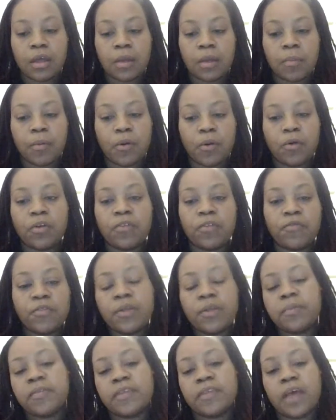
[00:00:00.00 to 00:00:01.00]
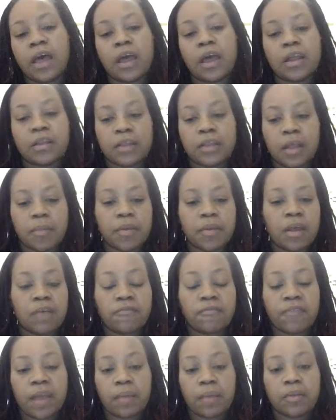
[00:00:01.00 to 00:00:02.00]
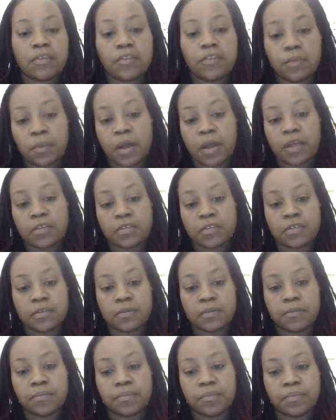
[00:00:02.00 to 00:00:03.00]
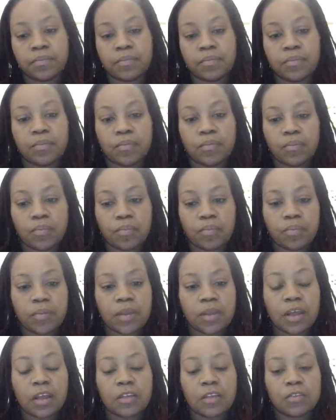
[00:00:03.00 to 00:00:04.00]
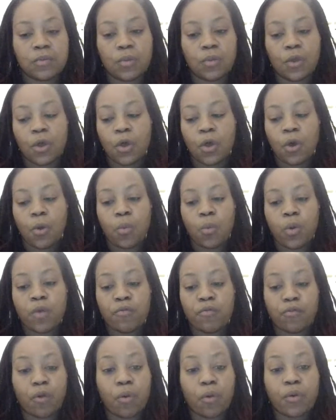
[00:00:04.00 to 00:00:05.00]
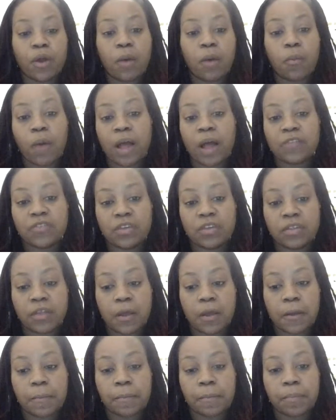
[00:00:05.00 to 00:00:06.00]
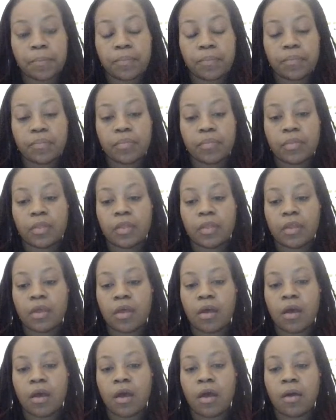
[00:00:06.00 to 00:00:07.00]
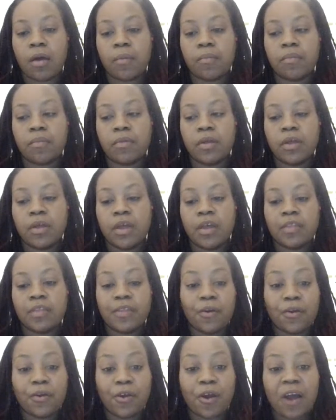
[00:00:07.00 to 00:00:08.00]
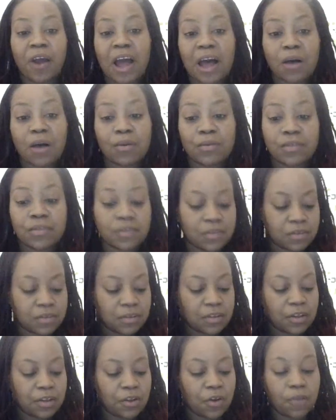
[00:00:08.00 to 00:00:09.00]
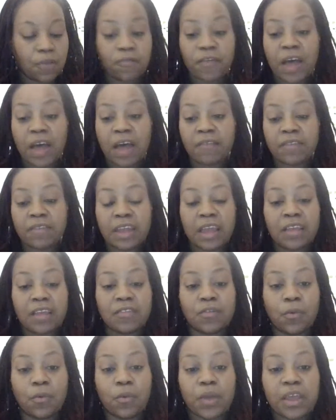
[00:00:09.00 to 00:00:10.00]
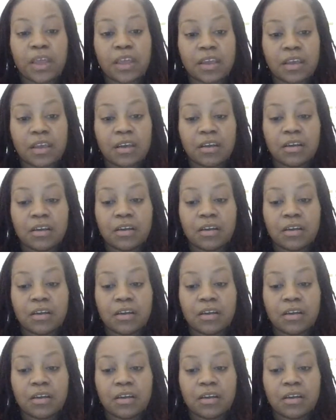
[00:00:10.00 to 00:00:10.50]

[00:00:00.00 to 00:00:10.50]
But on the flip side, they become family to us because we've grown up watching them. They're in our house, 5 days a week.